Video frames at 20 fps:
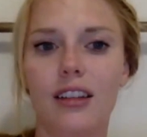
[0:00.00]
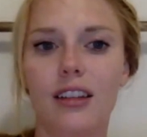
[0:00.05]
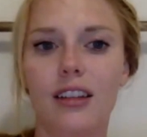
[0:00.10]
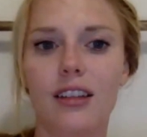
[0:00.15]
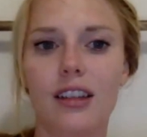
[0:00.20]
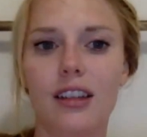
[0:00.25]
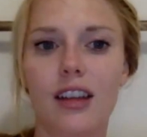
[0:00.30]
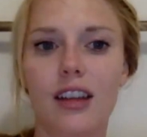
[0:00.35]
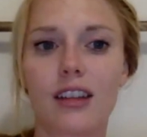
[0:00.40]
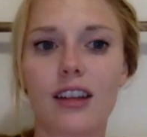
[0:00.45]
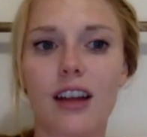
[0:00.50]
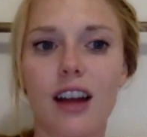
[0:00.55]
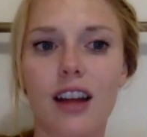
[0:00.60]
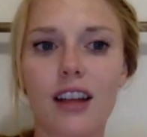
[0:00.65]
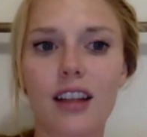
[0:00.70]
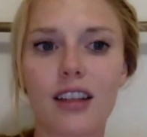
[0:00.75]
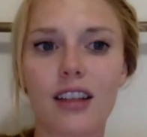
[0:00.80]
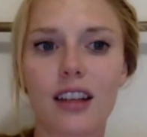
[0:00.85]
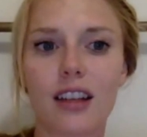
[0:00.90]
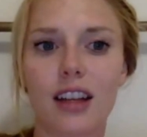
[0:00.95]

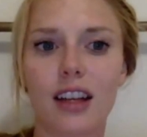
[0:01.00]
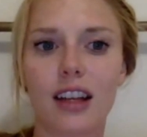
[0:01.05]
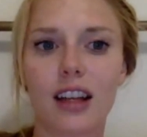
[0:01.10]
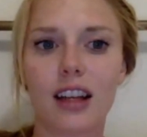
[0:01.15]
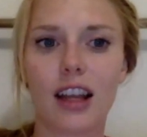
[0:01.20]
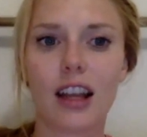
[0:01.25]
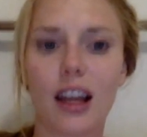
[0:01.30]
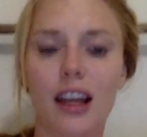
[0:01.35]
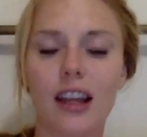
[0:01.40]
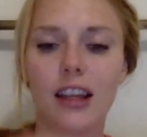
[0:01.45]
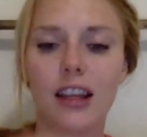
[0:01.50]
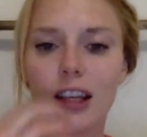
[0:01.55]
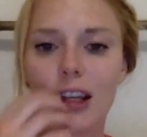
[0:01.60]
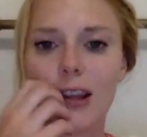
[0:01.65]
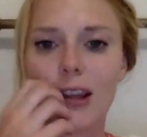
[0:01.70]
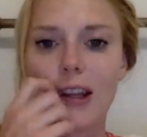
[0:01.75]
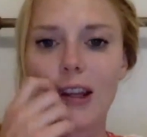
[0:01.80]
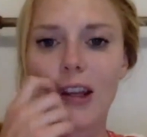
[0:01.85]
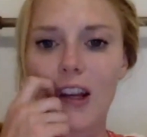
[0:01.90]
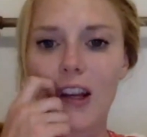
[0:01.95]
exhausting, like I think
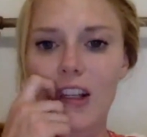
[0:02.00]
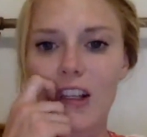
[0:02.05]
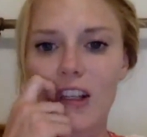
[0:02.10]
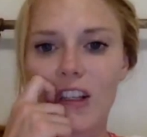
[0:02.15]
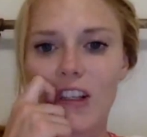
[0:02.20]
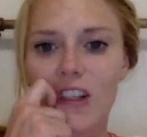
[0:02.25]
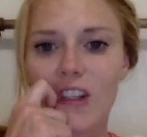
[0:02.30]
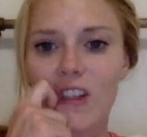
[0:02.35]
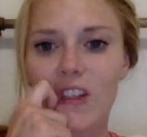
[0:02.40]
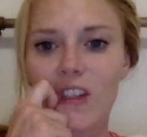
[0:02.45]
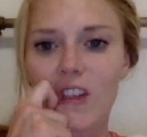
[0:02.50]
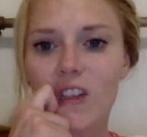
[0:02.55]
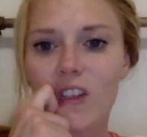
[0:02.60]
that it's